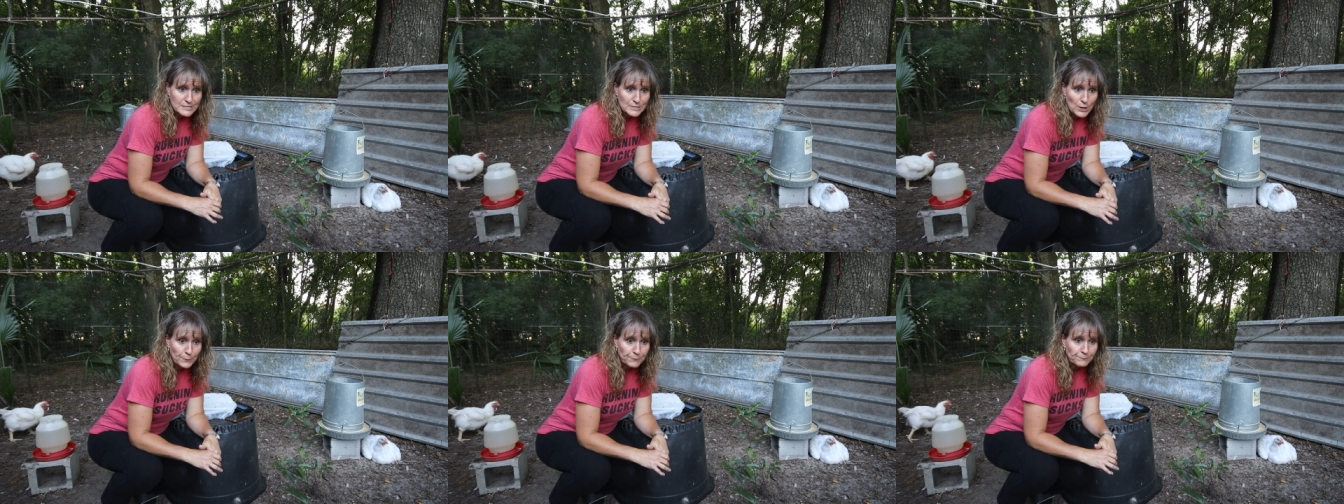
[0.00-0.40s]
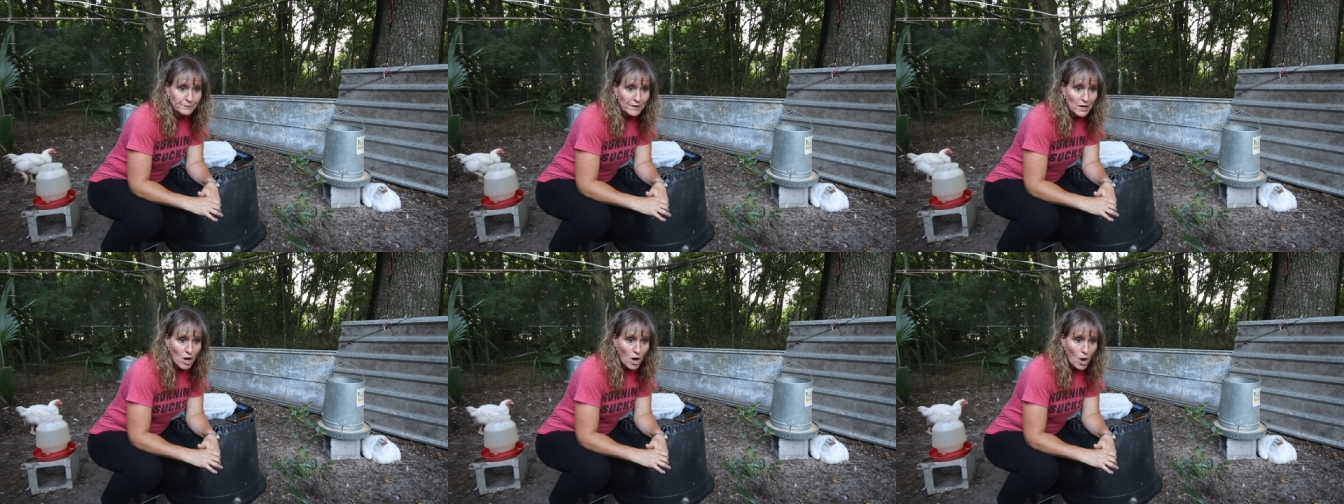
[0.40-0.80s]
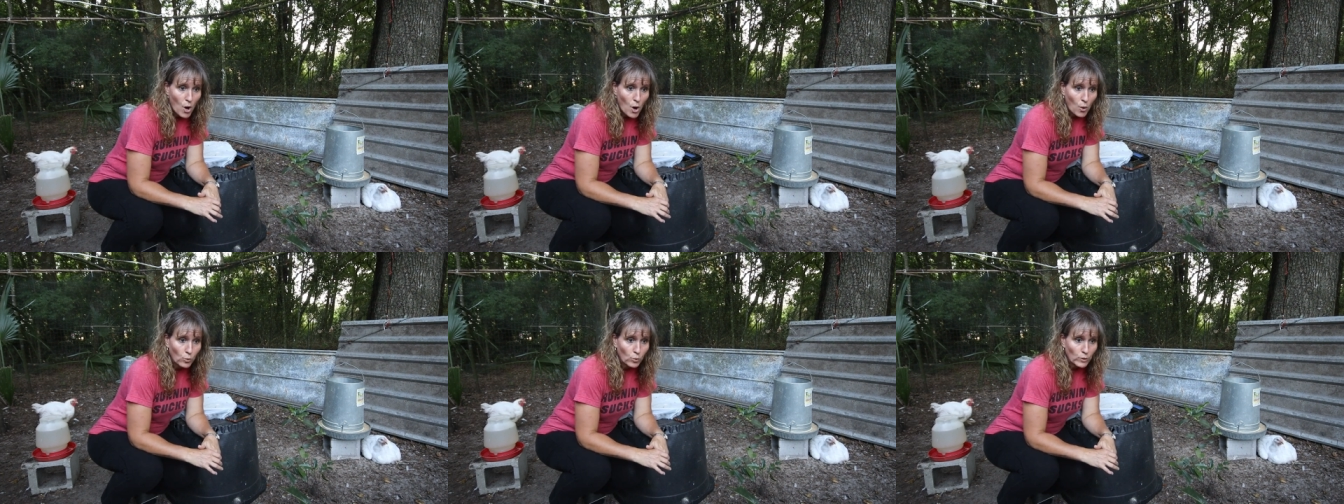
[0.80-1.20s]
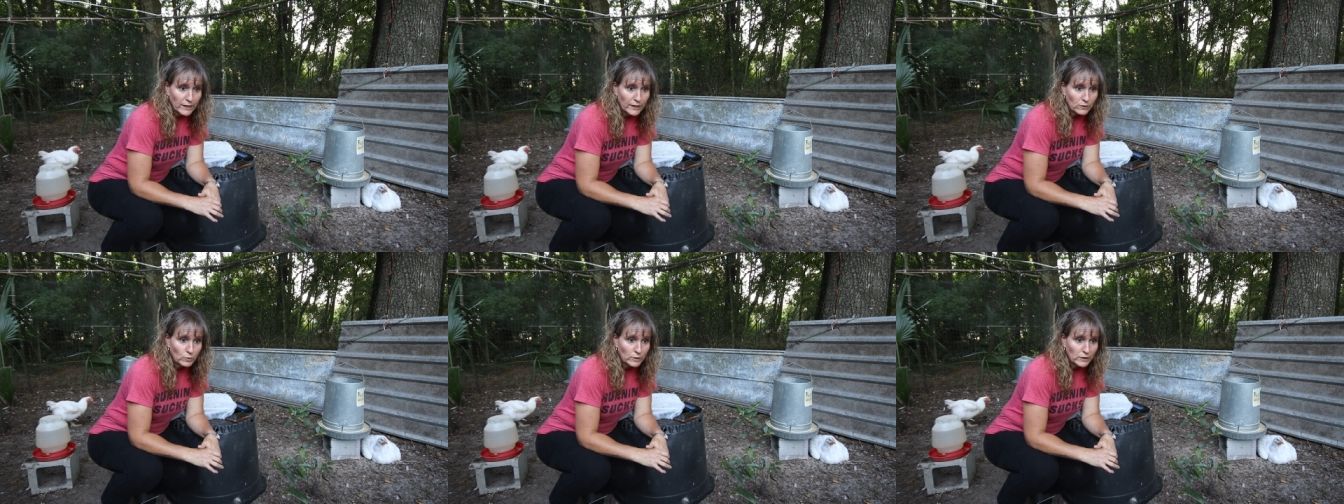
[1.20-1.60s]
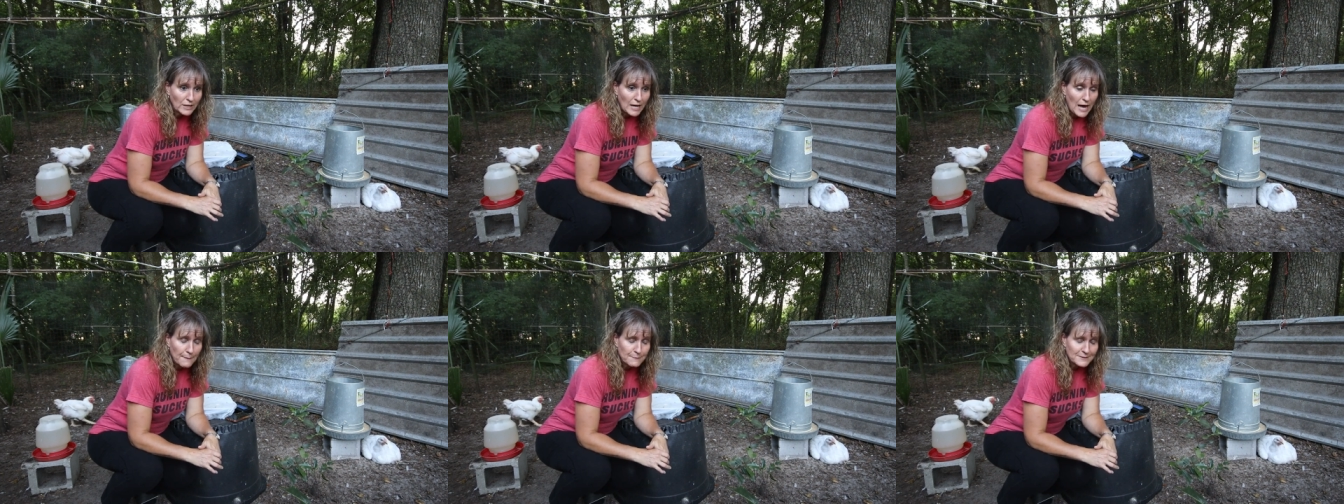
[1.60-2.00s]
So we
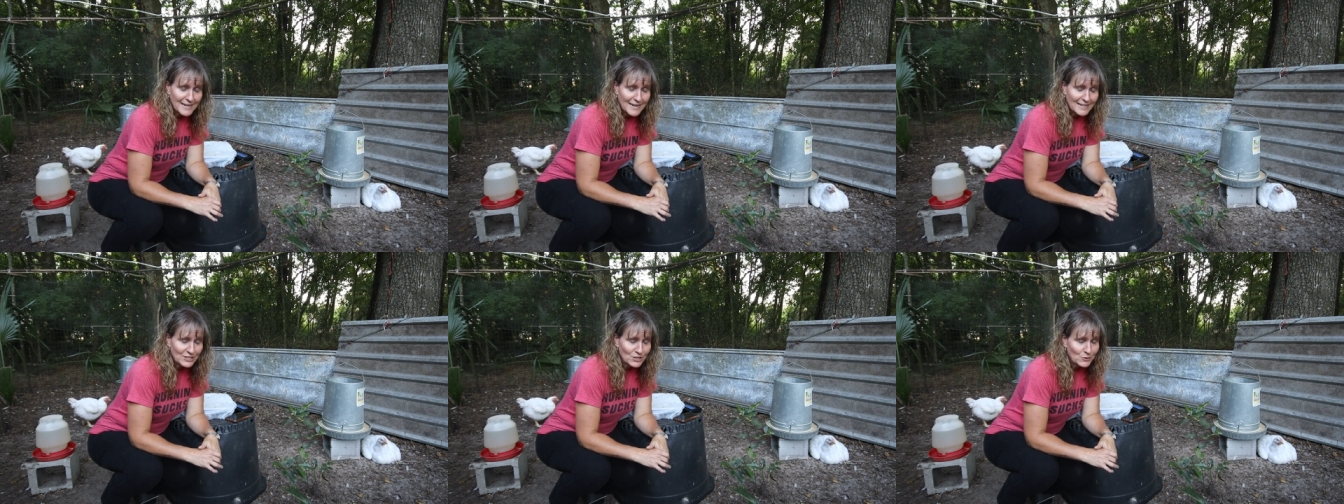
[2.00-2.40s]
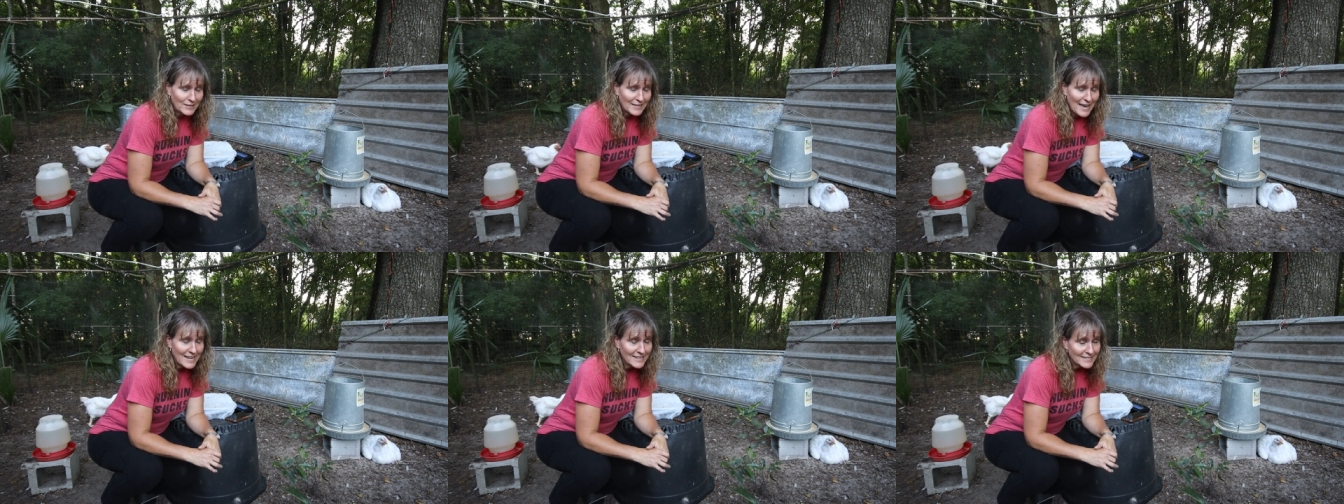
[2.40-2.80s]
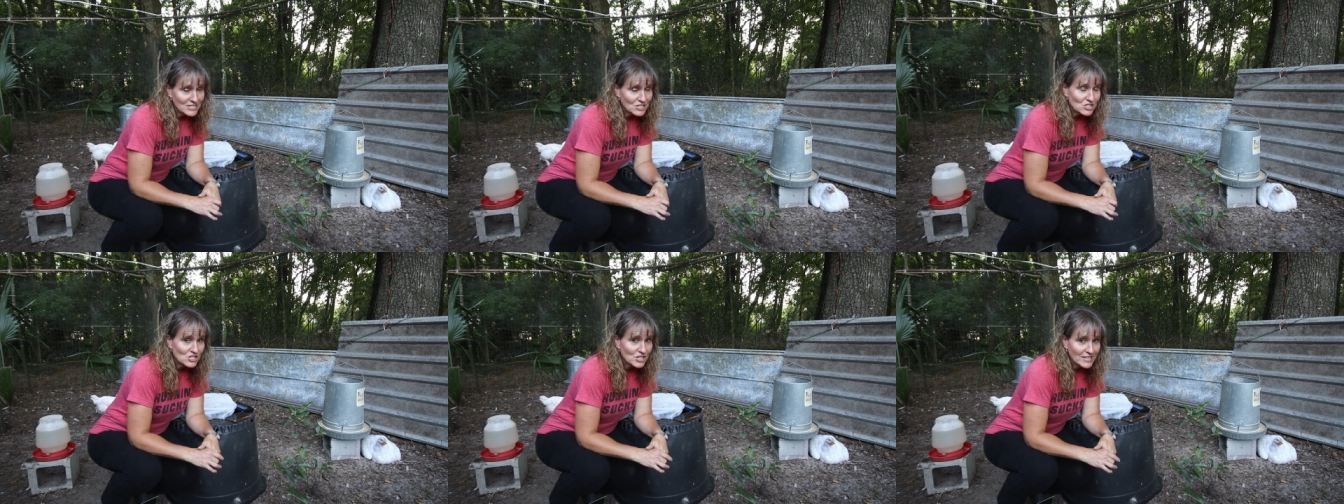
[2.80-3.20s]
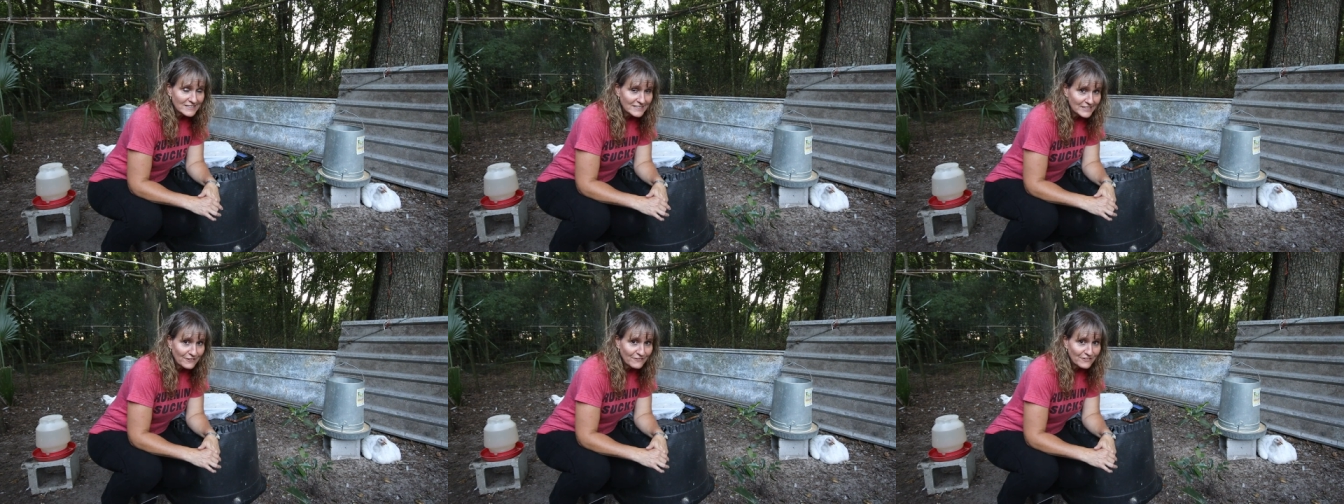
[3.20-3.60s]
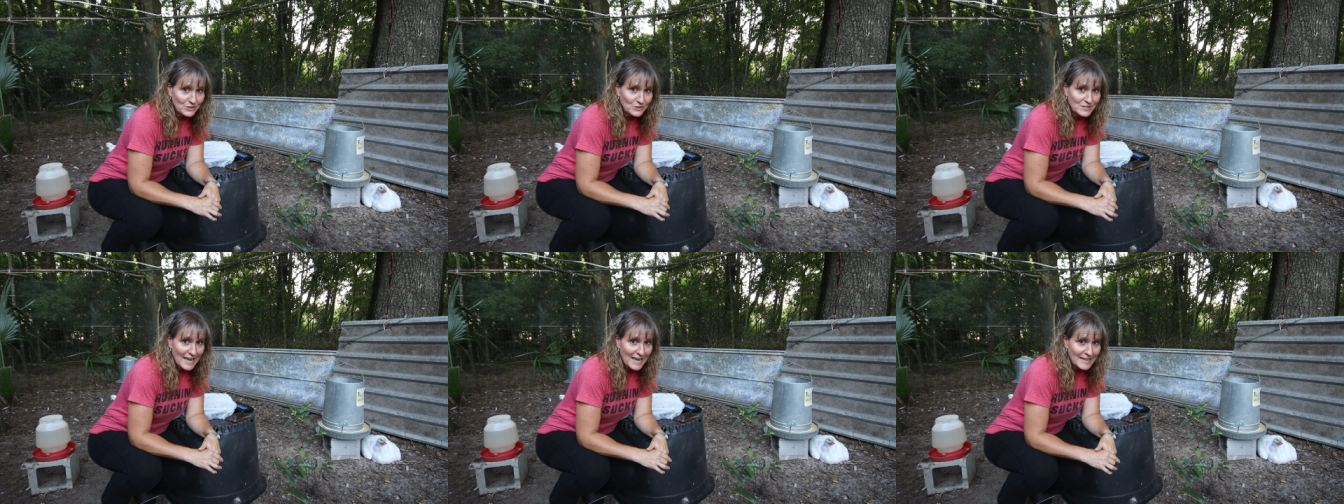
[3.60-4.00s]
will update you again in just a
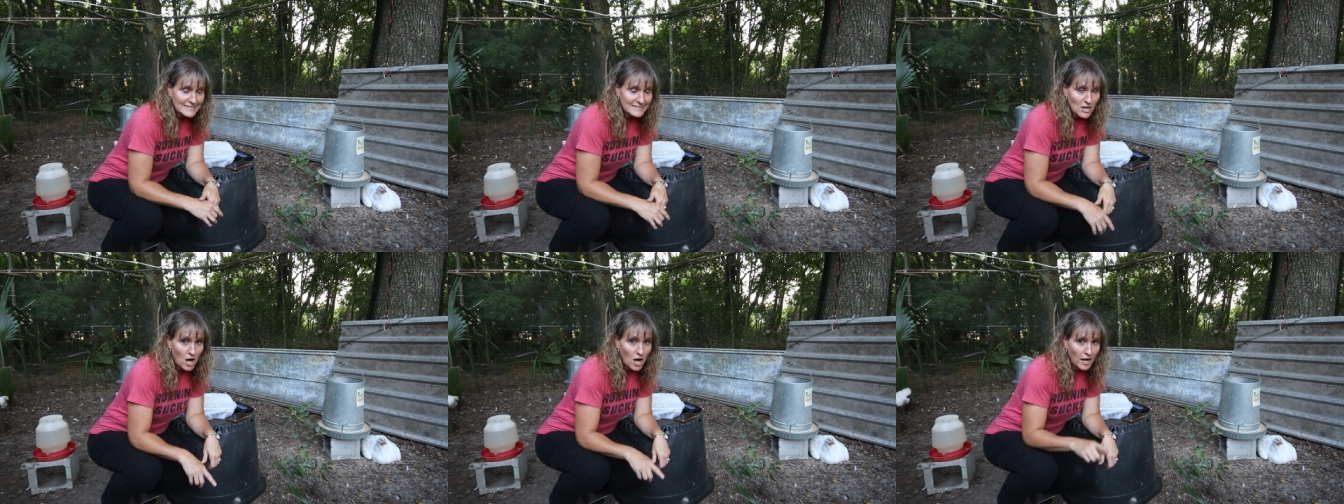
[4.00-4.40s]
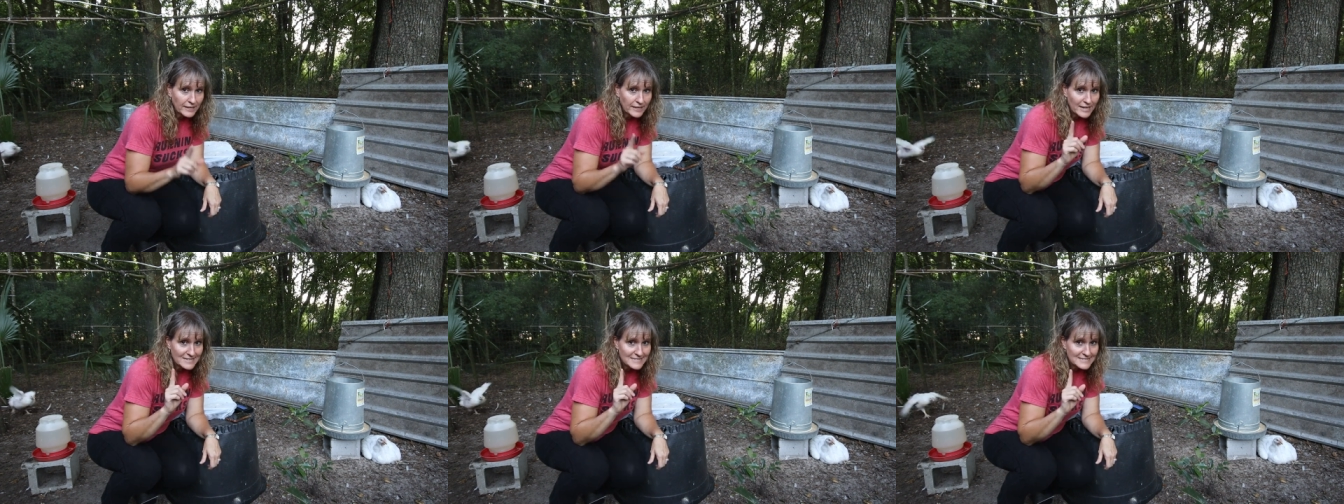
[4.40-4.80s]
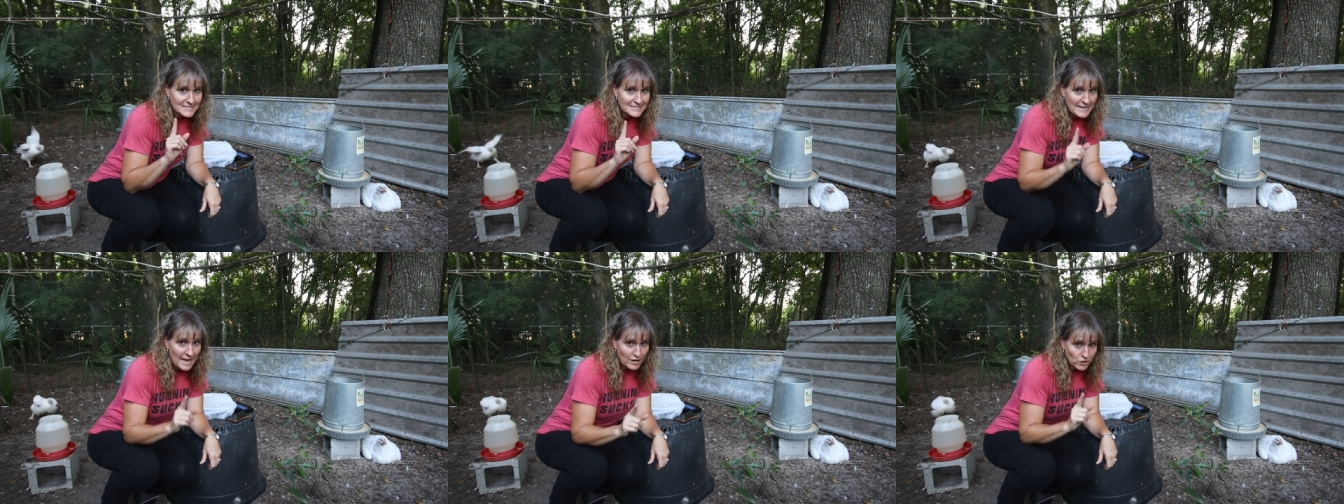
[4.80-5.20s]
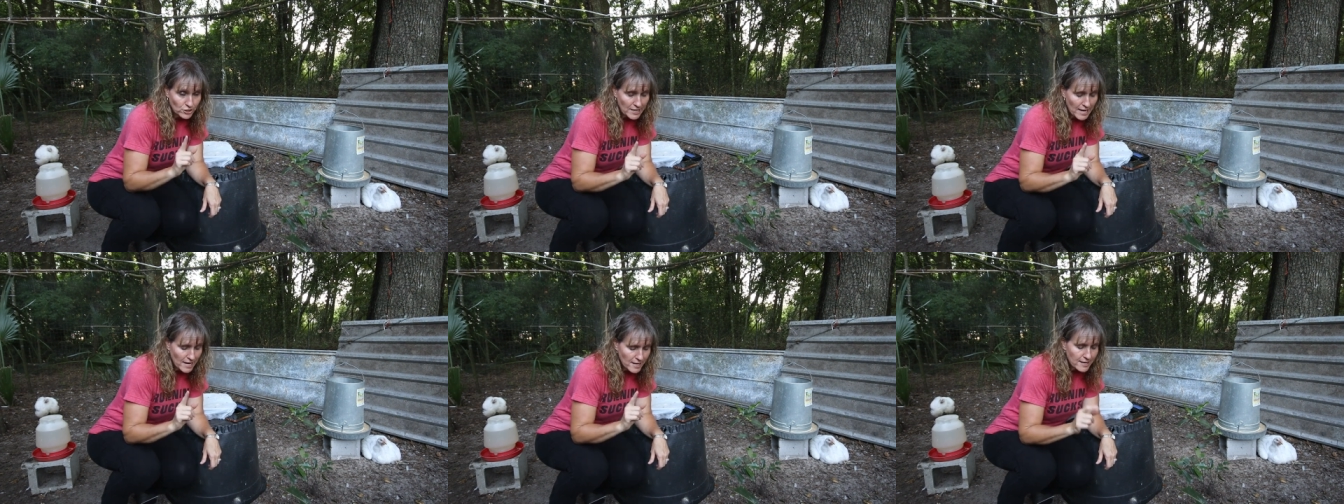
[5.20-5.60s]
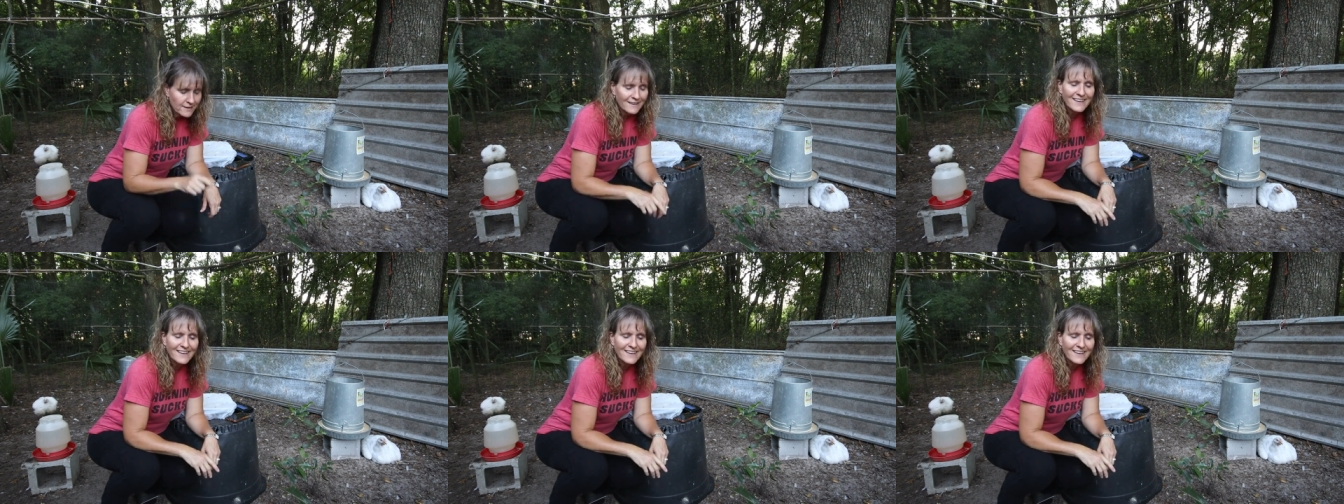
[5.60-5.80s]
few days on Saturday